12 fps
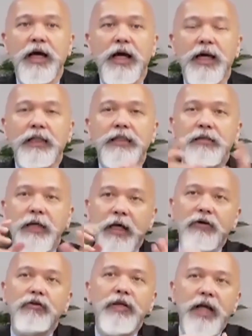It
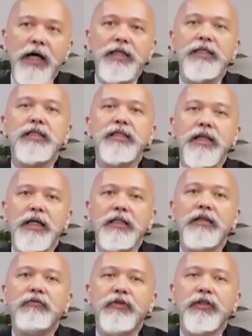recognizes
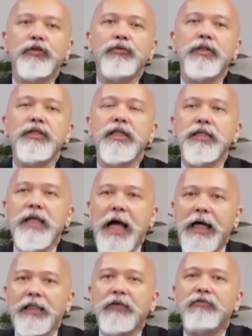individuals as
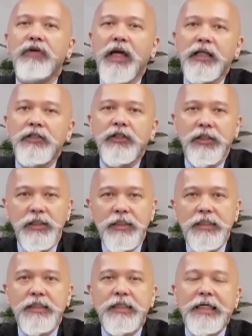active
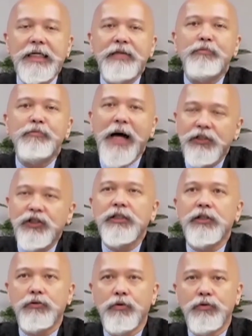agents in managing
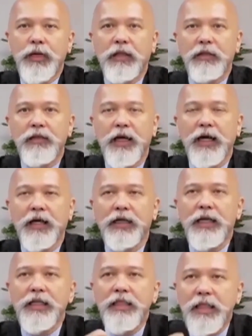their own health care.
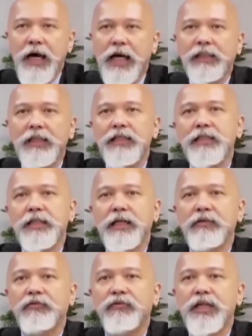And in that in
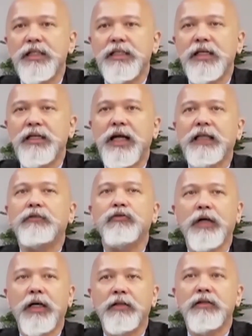itself is the right to
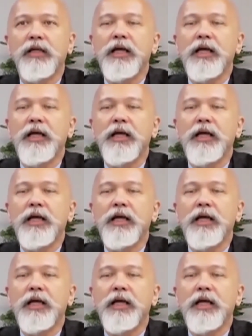health.